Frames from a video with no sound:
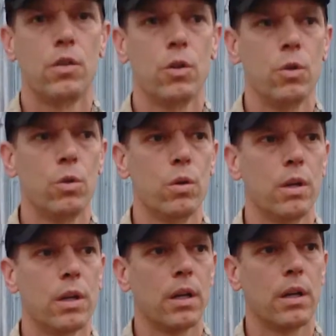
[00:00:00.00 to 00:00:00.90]
to
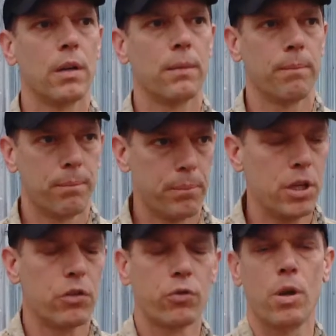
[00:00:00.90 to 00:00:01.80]

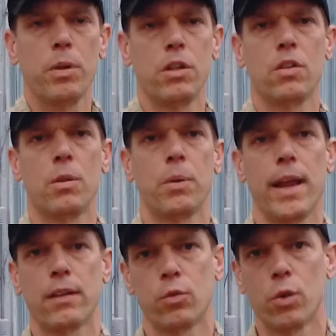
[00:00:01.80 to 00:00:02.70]
be distributed to the
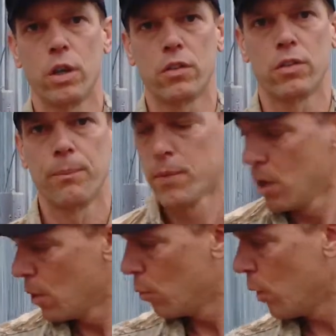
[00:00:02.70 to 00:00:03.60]
plant's roots.
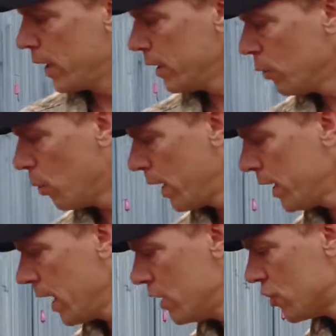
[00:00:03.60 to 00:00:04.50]

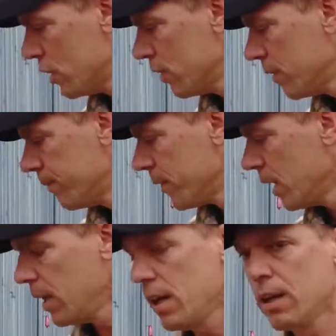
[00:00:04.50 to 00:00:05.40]
Wetting agent
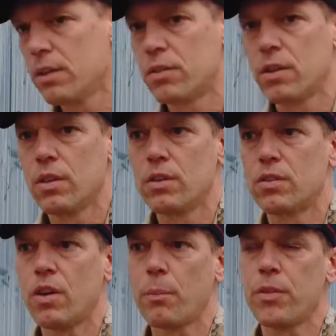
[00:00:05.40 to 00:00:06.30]
is
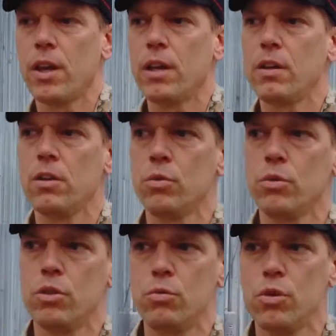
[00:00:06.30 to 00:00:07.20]
something you
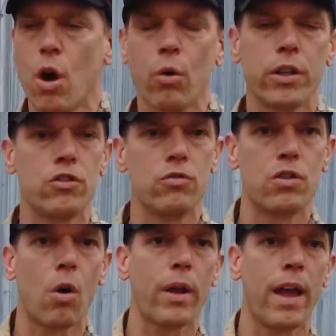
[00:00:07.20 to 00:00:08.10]
know that you
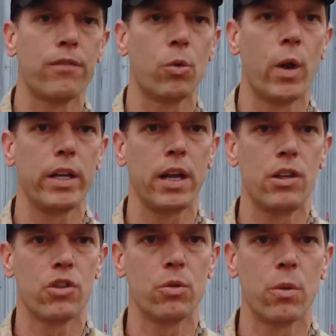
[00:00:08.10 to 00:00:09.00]
don't have your wetting
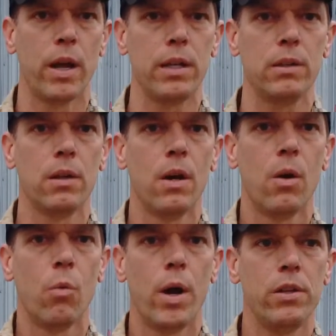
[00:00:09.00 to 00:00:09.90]
agent right
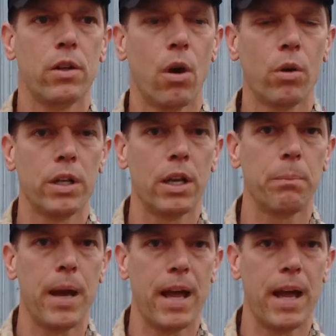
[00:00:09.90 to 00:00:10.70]
when you go and get a